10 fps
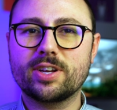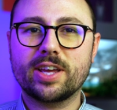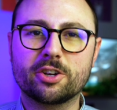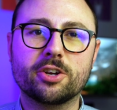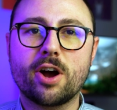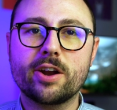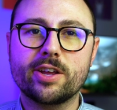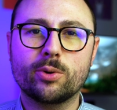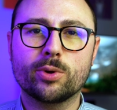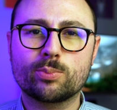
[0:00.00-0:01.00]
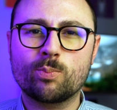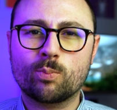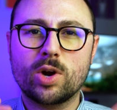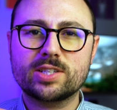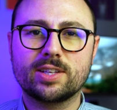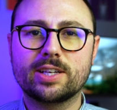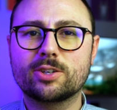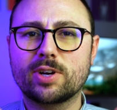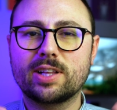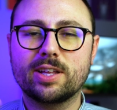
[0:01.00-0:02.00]
to get good audio with rustling,
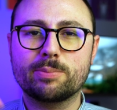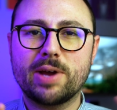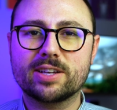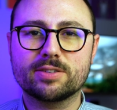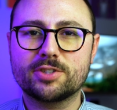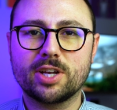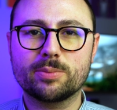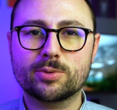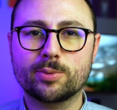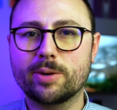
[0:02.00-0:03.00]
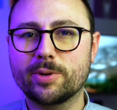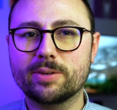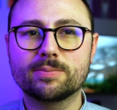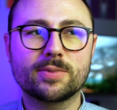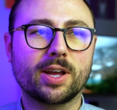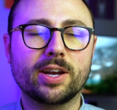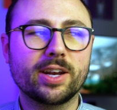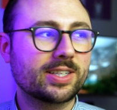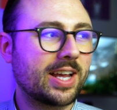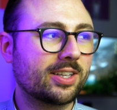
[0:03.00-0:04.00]
crinkling bags of chips, but I mean, I didn't
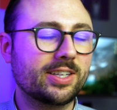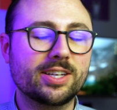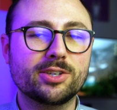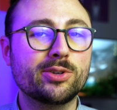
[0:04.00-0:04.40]
exactly need to